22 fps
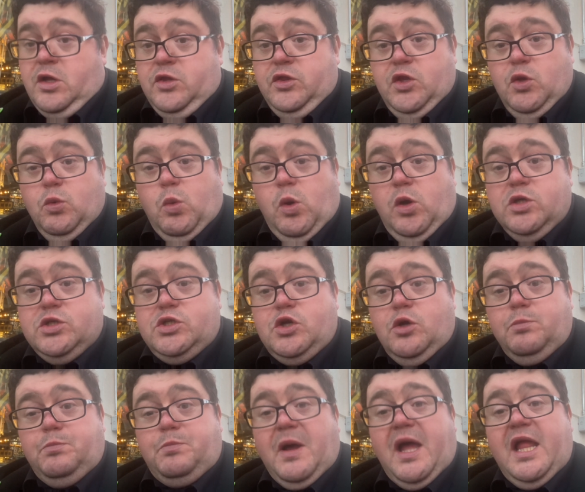There was
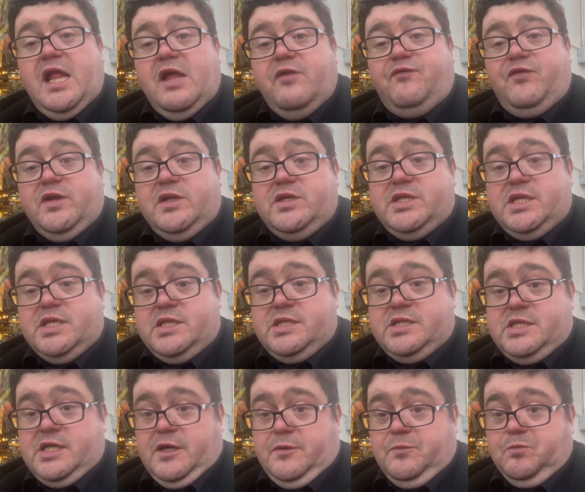no benefit
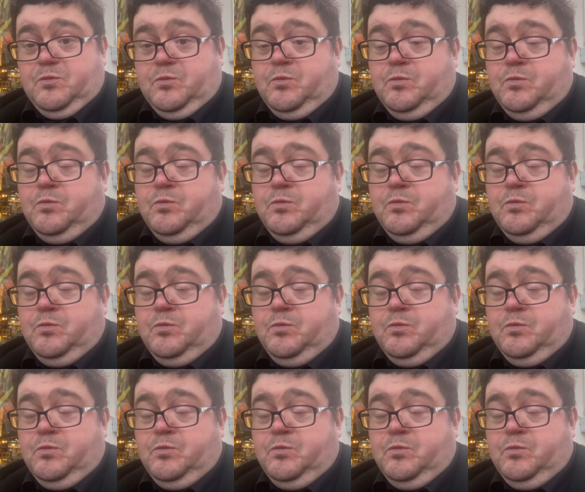system.